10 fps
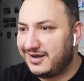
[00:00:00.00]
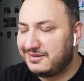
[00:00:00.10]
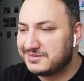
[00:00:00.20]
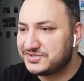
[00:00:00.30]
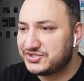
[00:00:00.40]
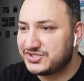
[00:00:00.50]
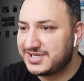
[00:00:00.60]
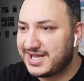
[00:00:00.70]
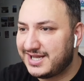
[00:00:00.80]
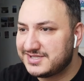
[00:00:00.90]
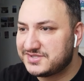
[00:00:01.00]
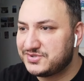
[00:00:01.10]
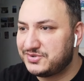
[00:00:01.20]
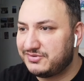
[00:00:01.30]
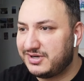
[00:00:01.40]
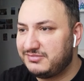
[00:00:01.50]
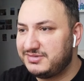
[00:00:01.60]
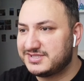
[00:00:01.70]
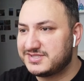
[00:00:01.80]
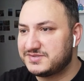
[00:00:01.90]
Oh, she has two
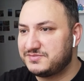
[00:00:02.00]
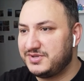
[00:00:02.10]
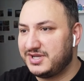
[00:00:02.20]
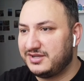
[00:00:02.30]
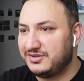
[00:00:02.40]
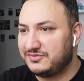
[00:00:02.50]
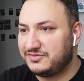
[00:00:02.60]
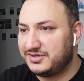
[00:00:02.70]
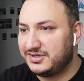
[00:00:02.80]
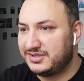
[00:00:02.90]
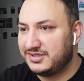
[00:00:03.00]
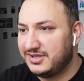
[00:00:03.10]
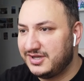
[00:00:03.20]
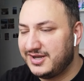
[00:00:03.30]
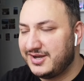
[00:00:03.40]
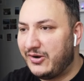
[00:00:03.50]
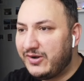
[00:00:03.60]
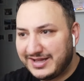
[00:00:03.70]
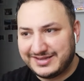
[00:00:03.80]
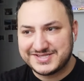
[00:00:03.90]
rabbits behind of her.
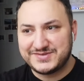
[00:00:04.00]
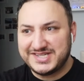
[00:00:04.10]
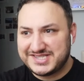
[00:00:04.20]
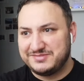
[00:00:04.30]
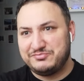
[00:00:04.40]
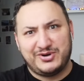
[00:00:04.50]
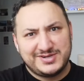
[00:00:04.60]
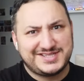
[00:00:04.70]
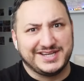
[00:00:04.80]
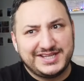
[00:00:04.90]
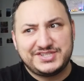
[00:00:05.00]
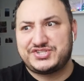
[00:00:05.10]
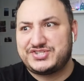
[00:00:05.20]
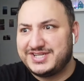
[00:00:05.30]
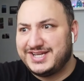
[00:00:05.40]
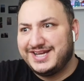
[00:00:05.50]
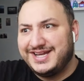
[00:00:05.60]
Okay, this is very Tim Burton-ish.